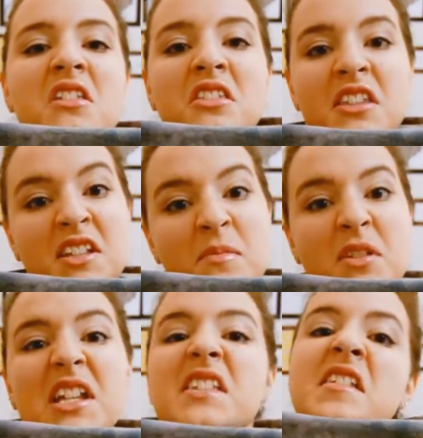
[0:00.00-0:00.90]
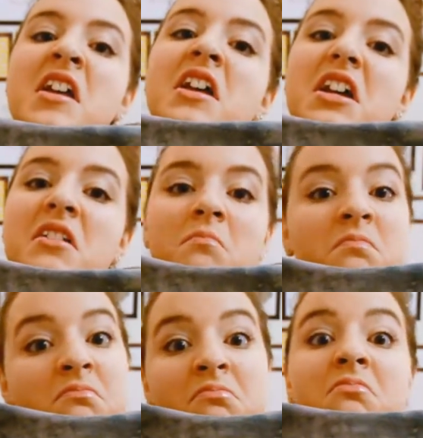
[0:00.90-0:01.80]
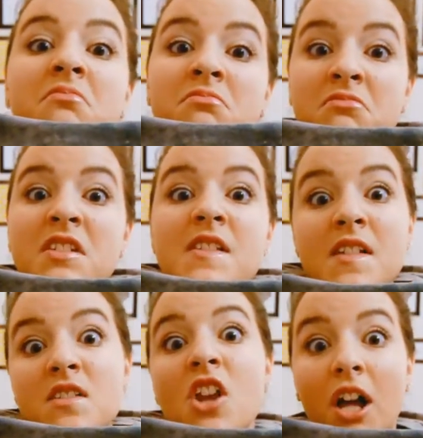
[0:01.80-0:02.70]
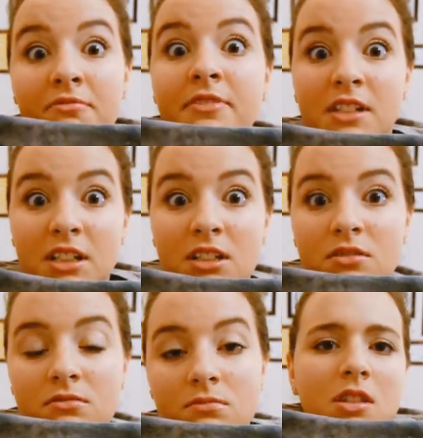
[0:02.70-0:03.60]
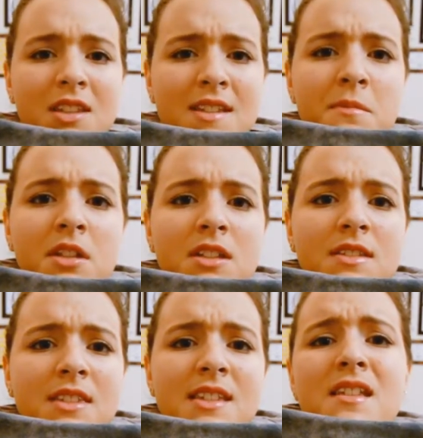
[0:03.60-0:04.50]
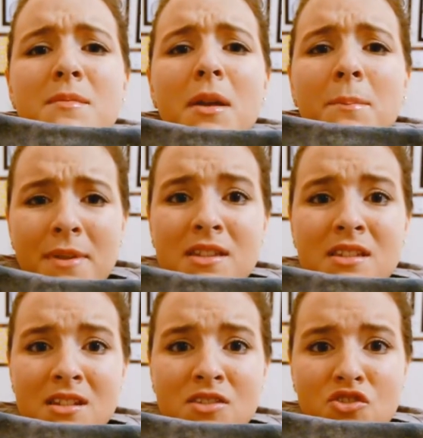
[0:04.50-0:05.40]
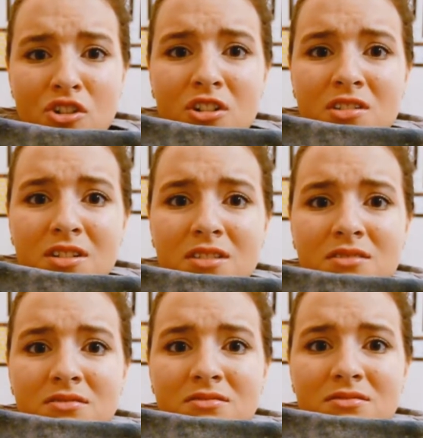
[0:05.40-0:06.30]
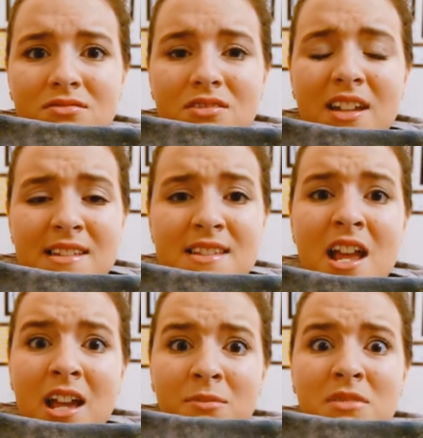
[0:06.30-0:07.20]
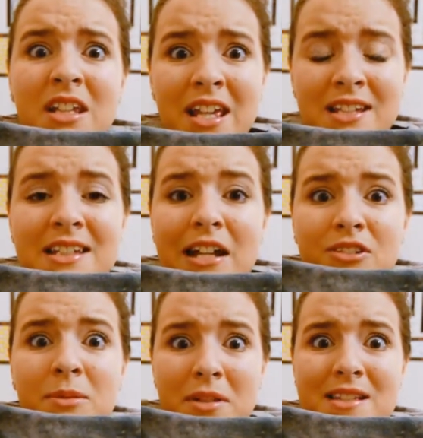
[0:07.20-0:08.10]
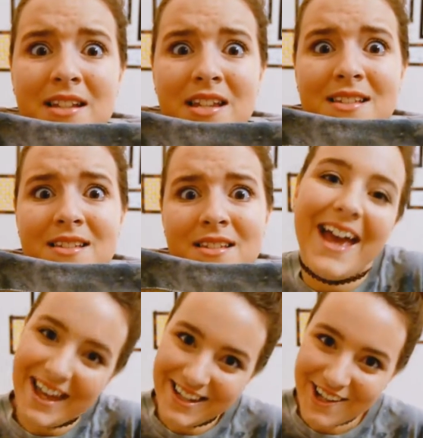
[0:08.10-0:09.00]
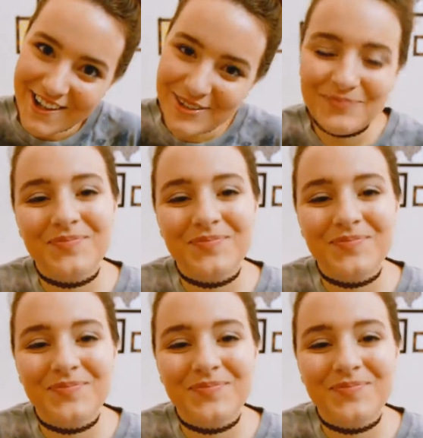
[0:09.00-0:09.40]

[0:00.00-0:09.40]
This means this is not funny. This means this is my business shirt. It's time to get down to business. Hey y'all,